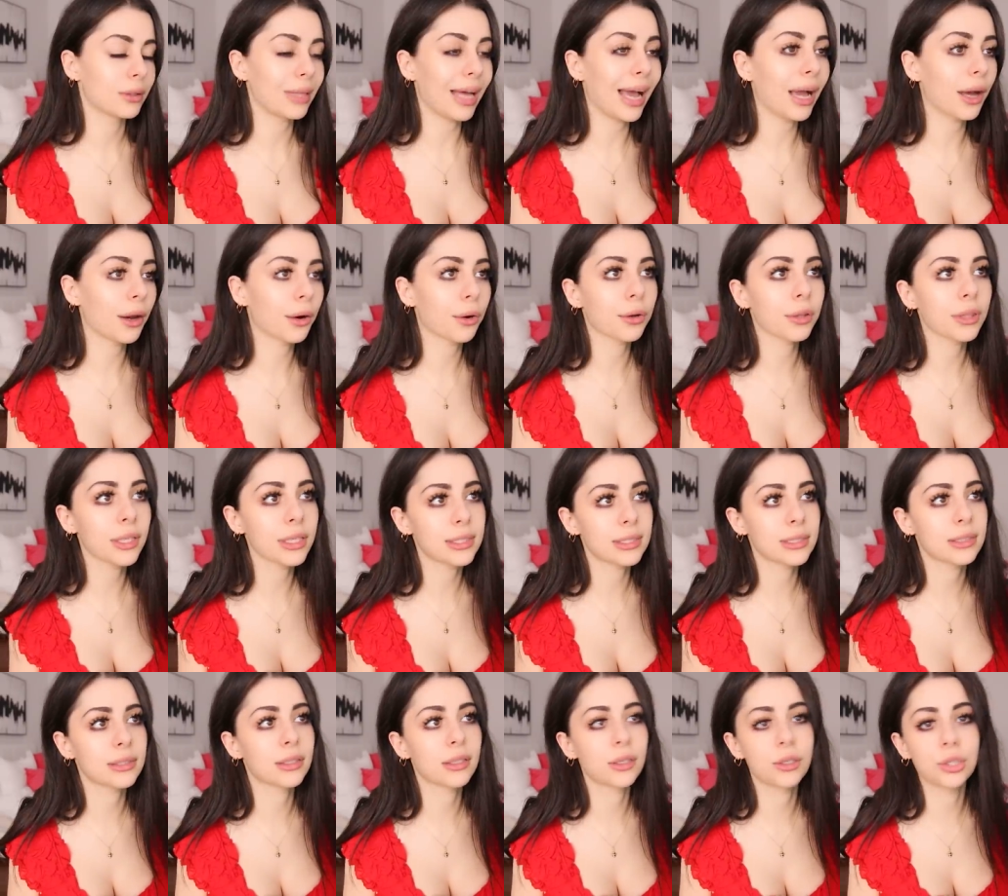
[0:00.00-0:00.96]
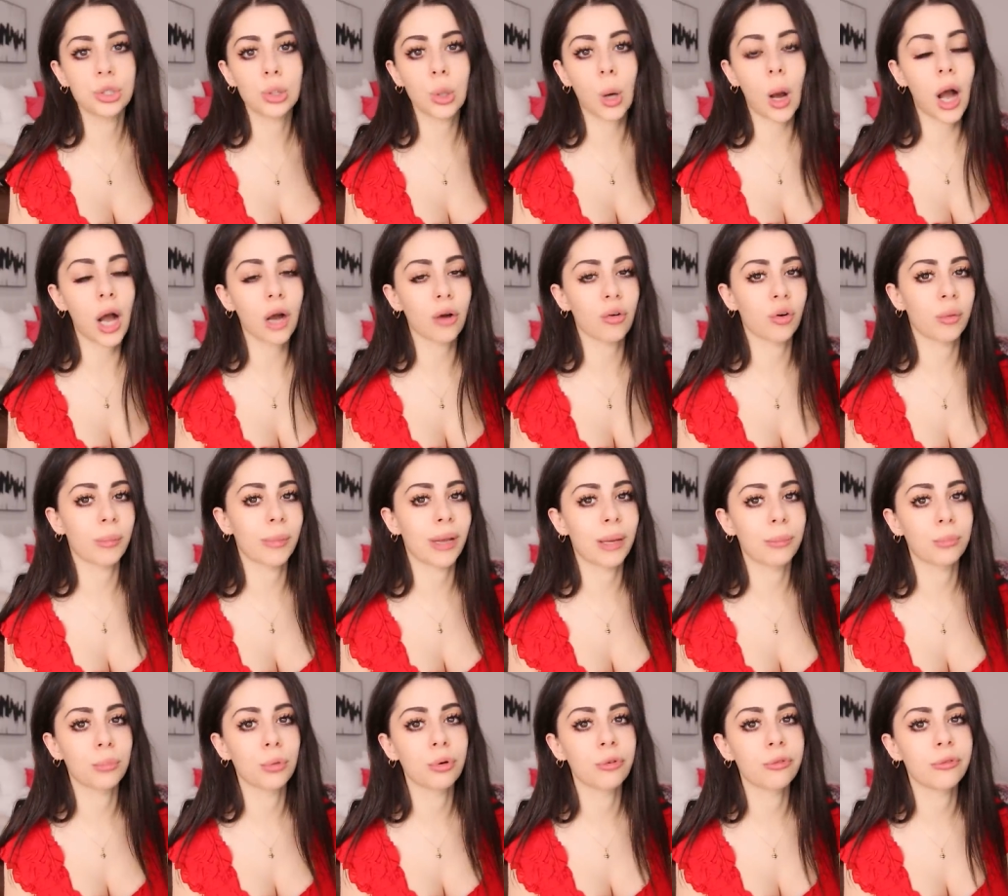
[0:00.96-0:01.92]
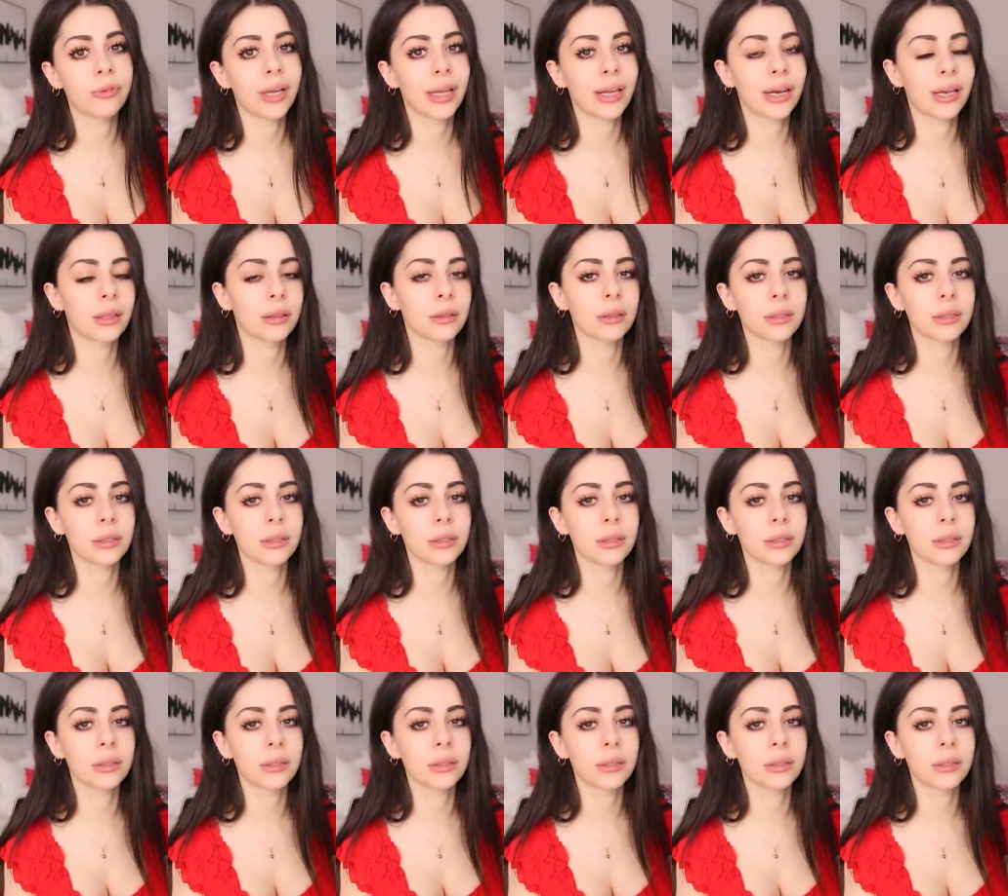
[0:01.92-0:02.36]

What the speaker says: That or this is the new Aquaman movie and it